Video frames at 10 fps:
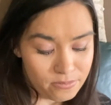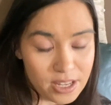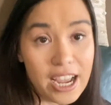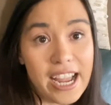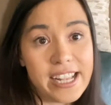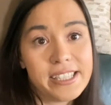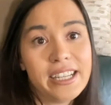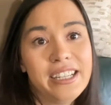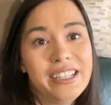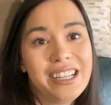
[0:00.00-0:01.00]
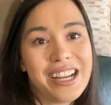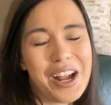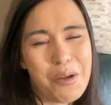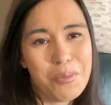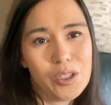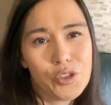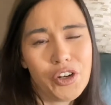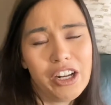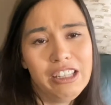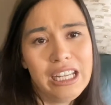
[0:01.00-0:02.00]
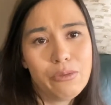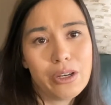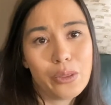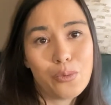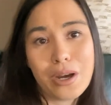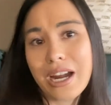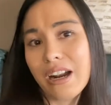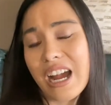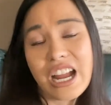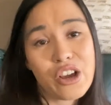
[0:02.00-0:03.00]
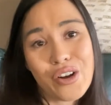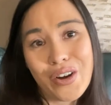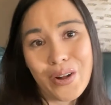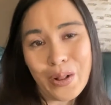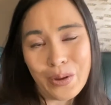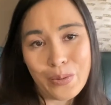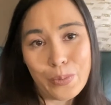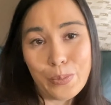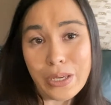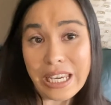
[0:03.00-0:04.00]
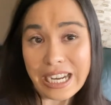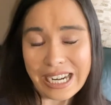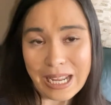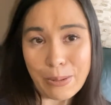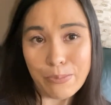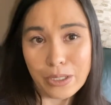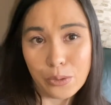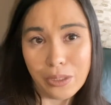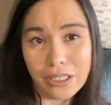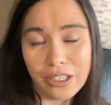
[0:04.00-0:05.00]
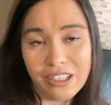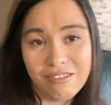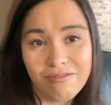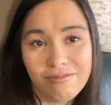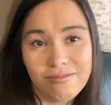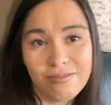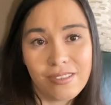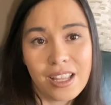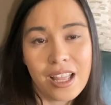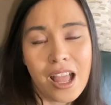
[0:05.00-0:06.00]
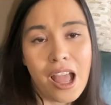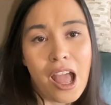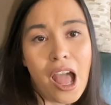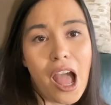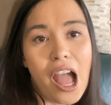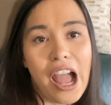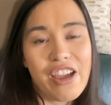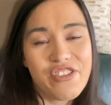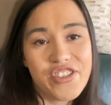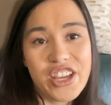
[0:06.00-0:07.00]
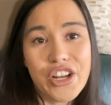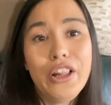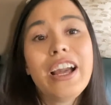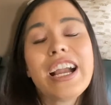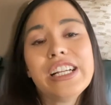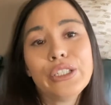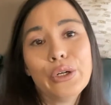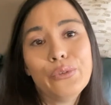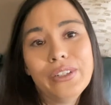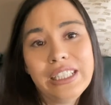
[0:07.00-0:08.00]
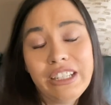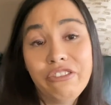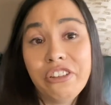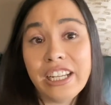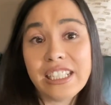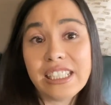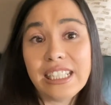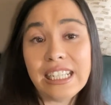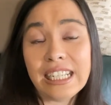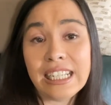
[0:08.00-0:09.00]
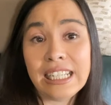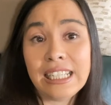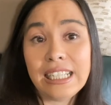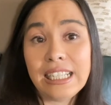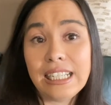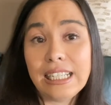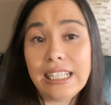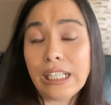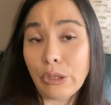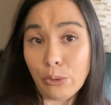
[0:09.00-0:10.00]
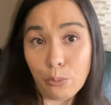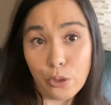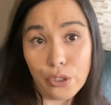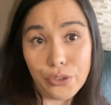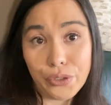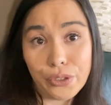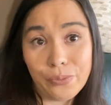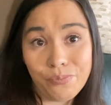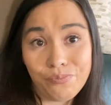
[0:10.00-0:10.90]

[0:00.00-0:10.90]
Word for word: Guys, I've been struggling with what I call being an in-betweener. I feel like I don't really fit in either world.